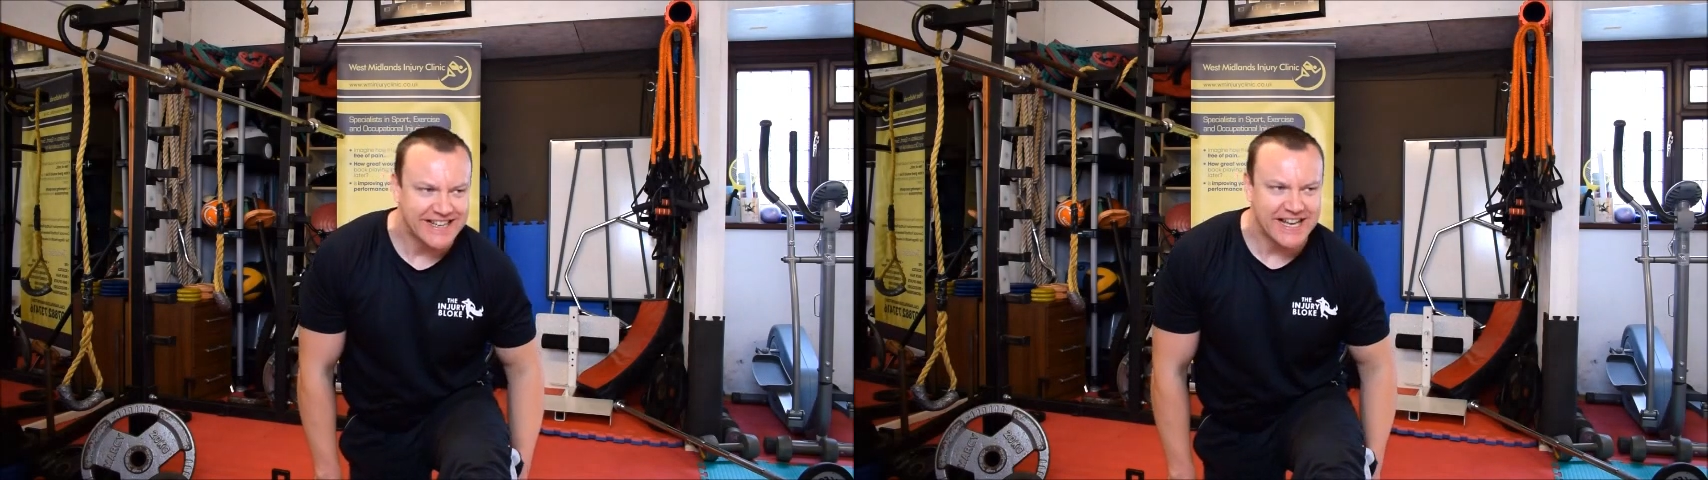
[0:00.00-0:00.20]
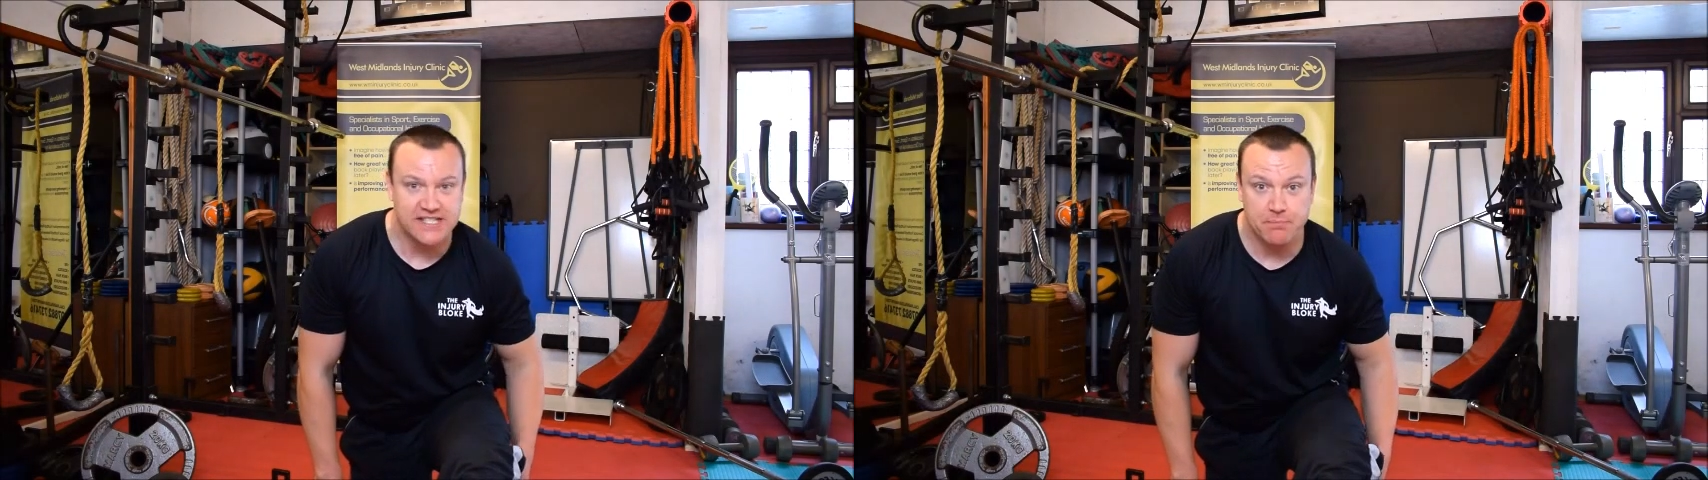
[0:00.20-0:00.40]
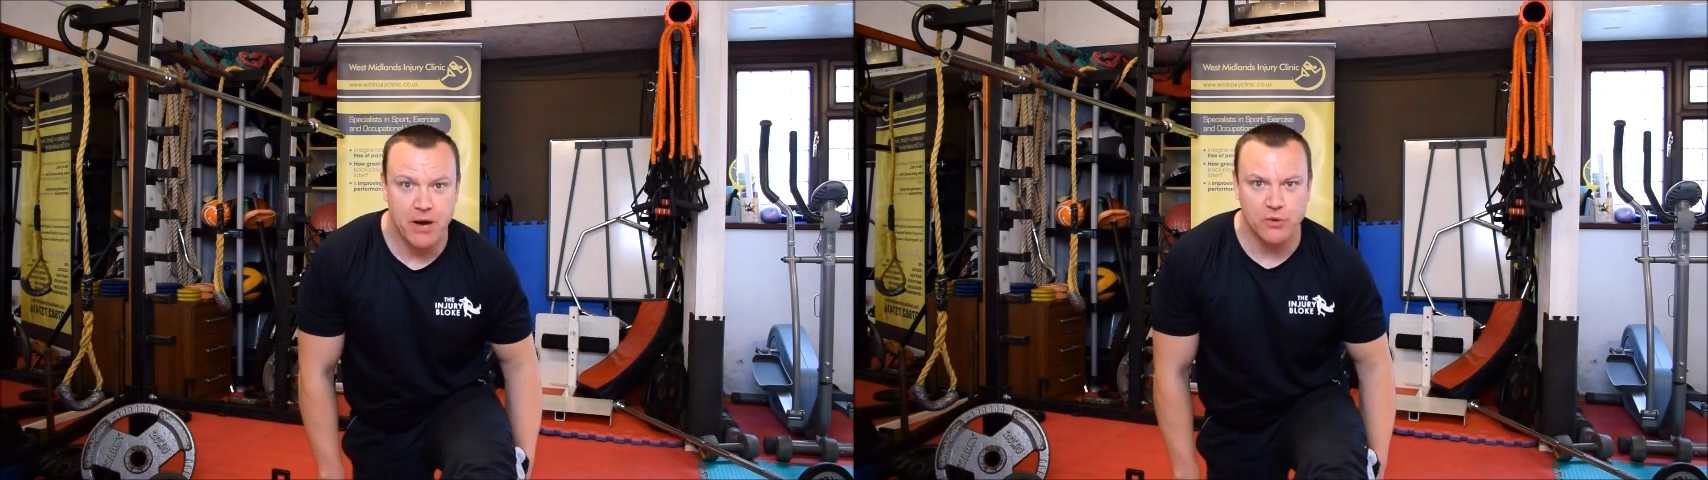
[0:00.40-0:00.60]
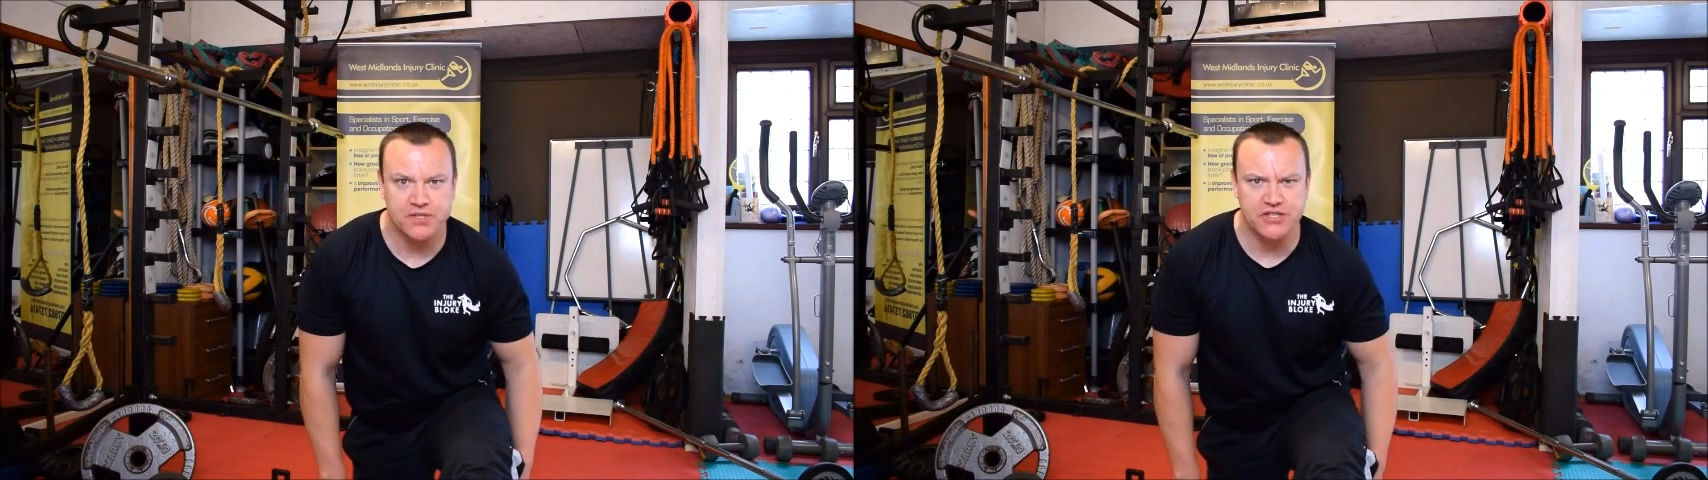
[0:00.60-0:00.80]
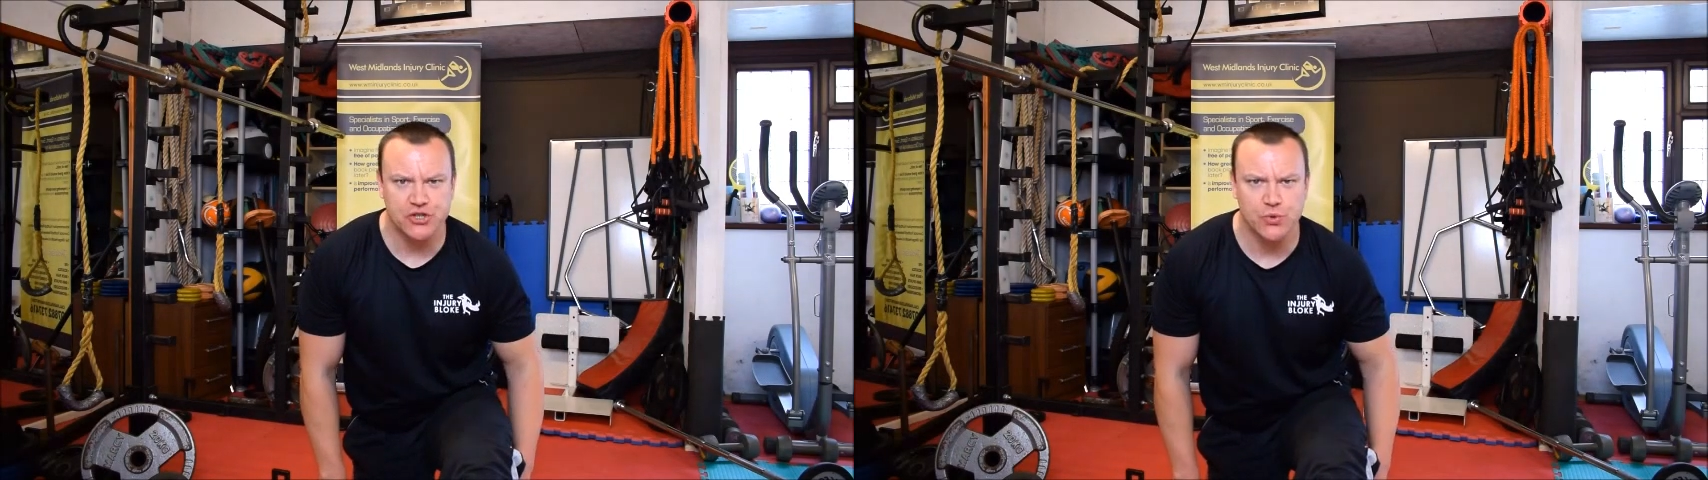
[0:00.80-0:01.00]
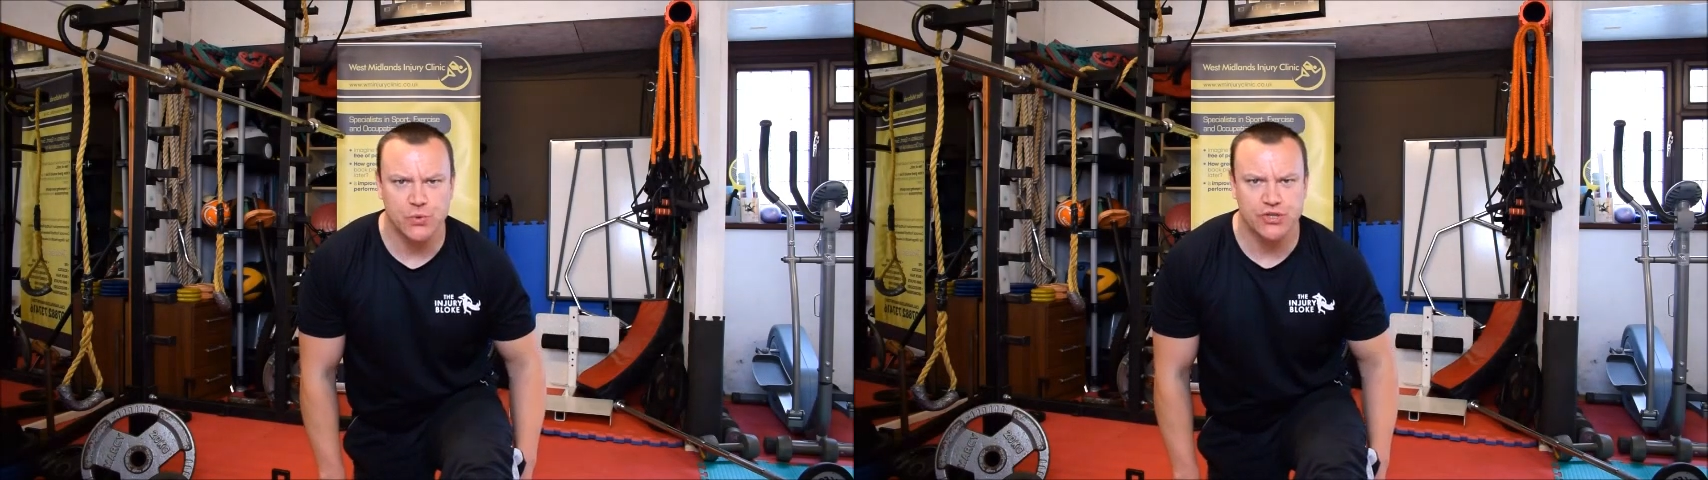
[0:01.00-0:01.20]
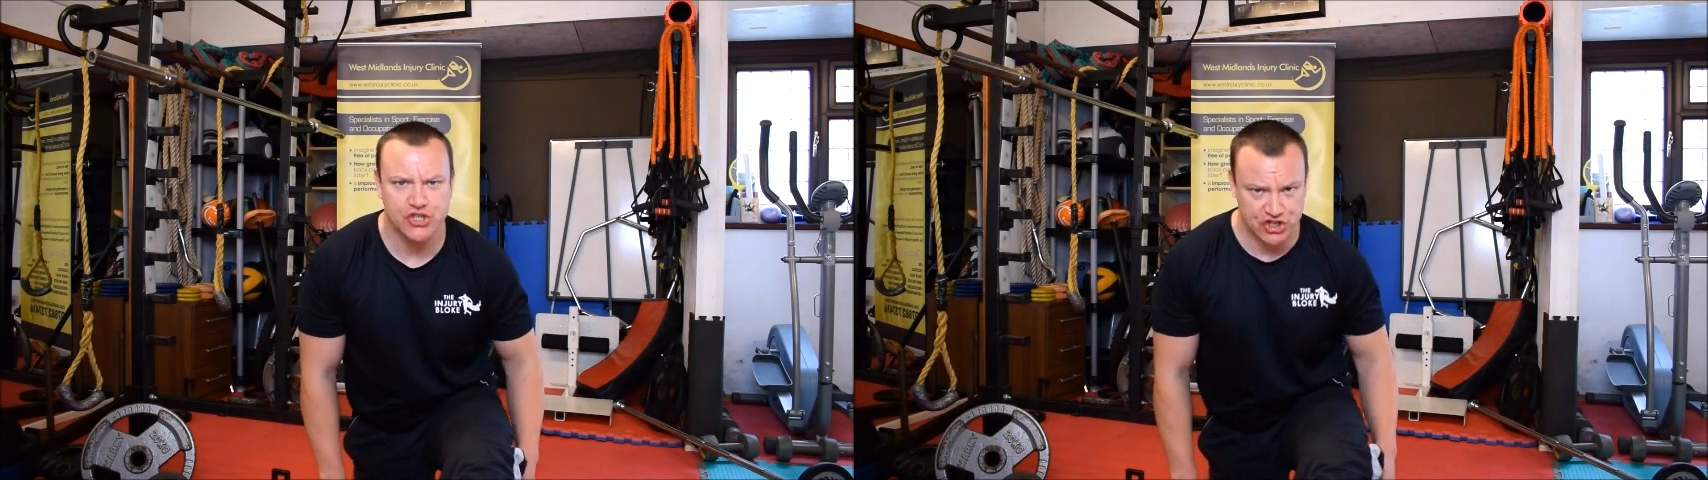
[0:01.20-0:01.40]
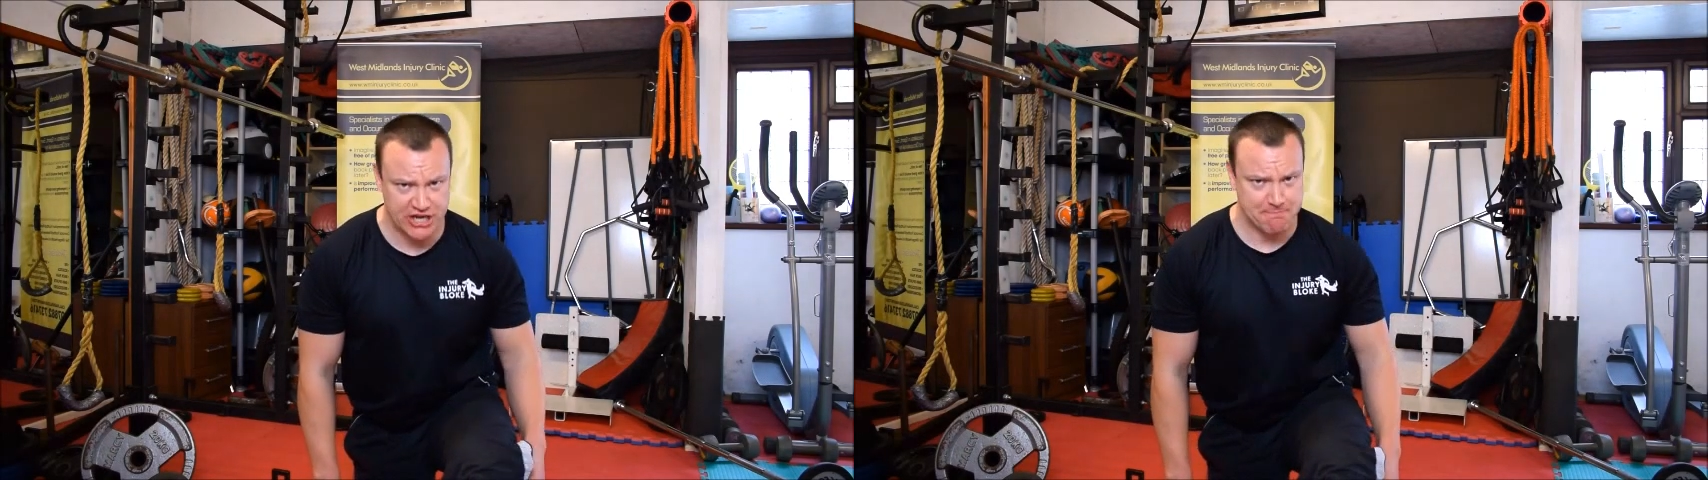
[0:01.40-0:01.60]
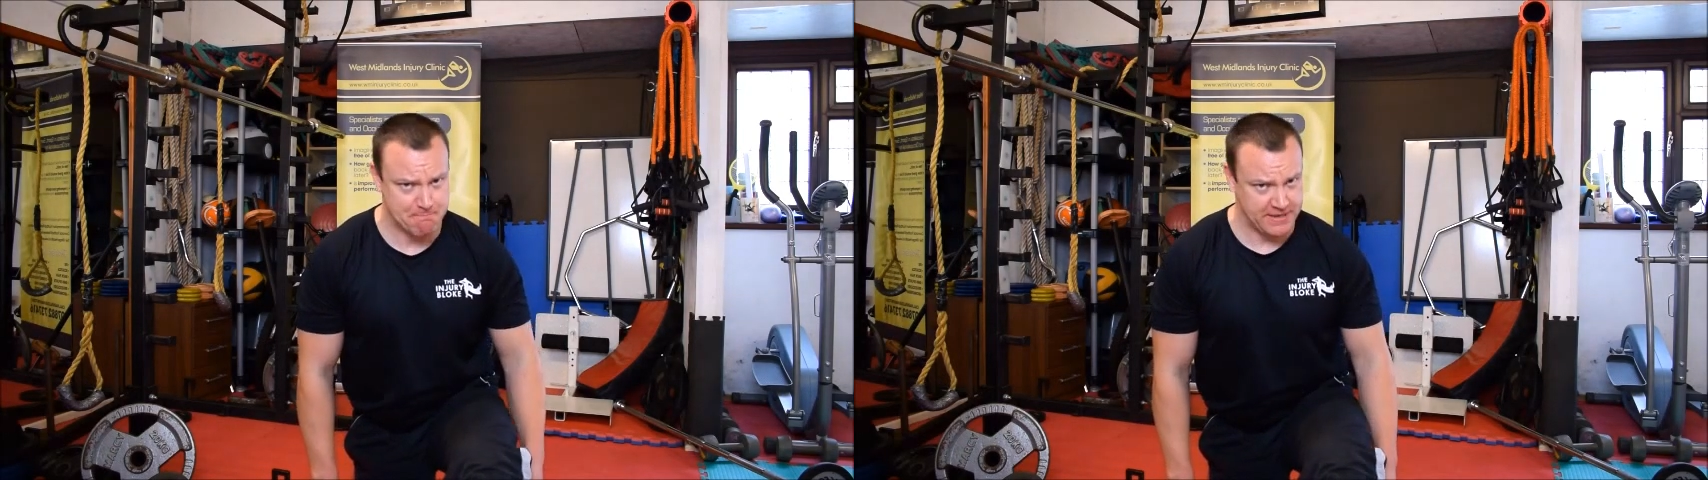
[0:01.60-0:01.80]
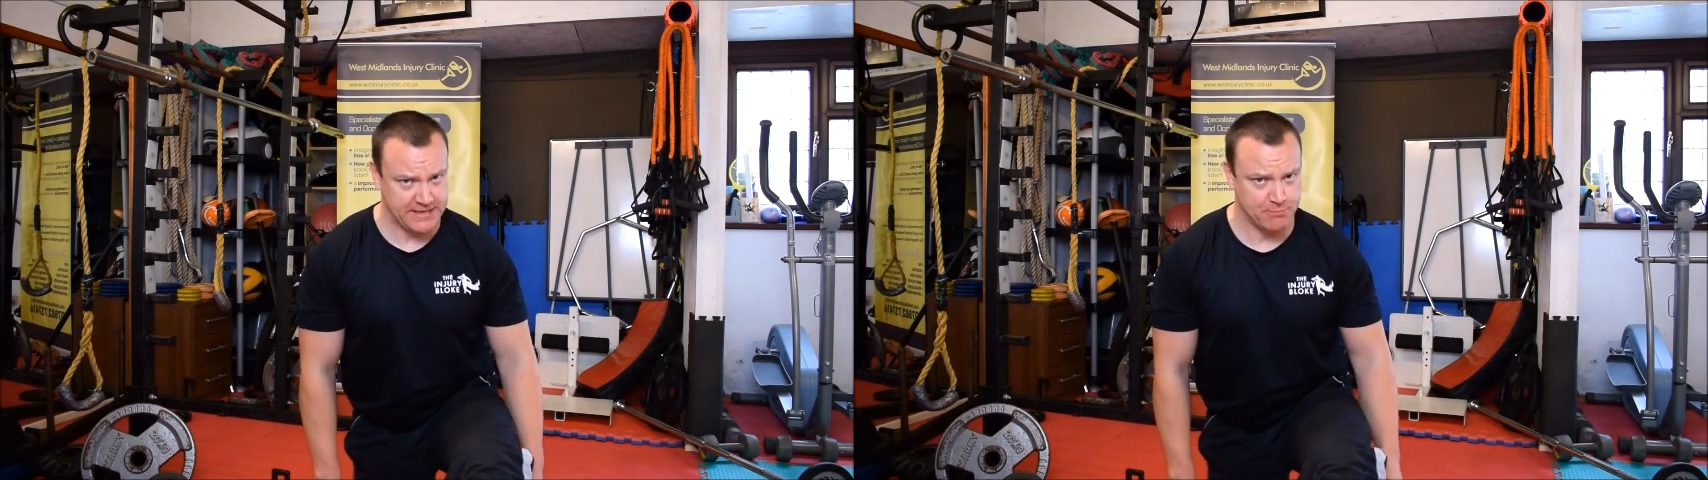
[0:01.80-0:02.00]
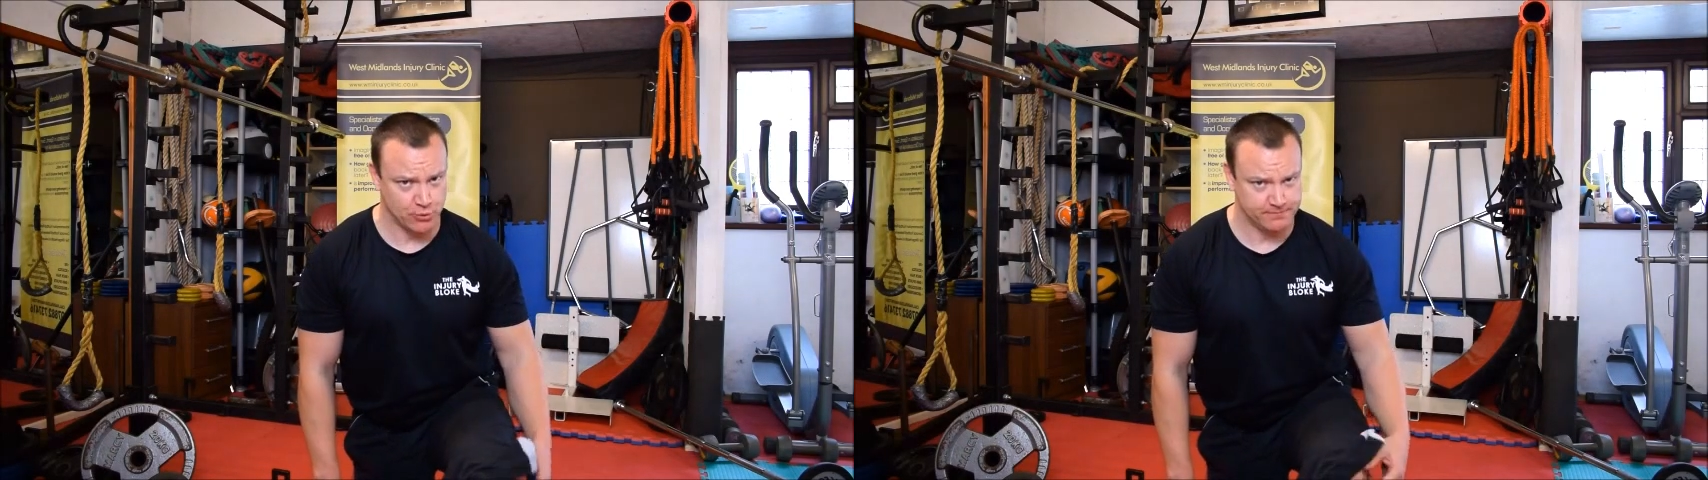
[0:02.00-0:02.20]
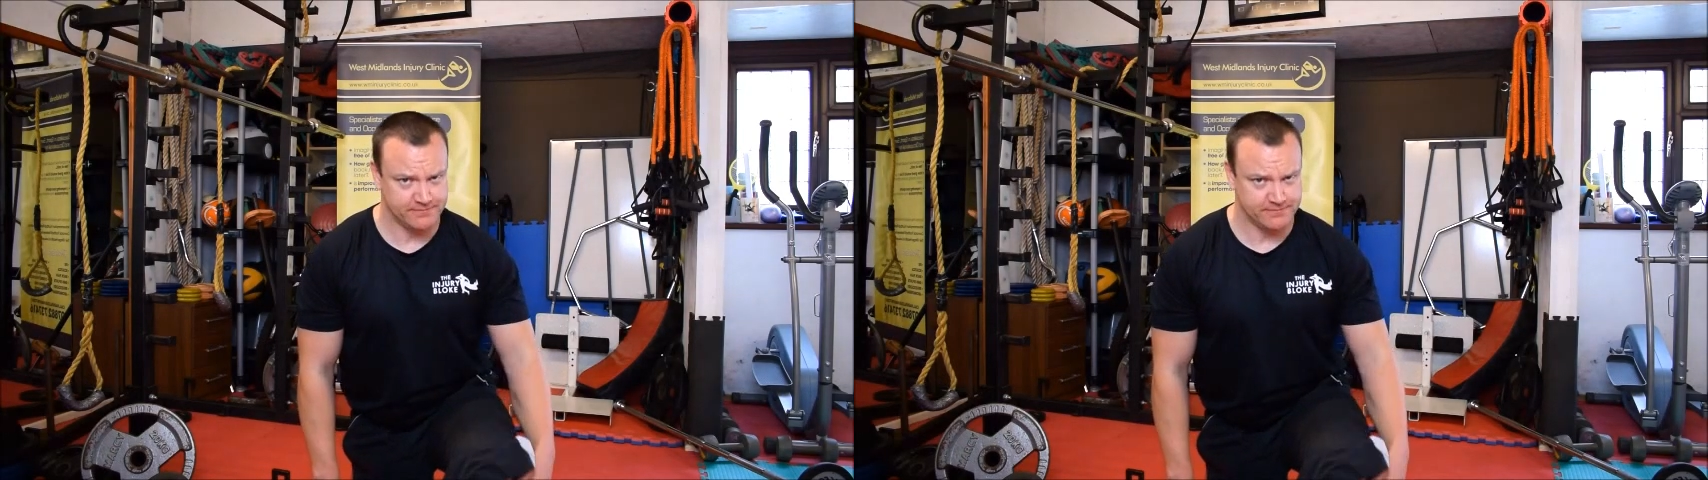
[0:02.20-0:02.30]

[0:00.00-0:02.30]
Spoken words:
as opposed to gym people,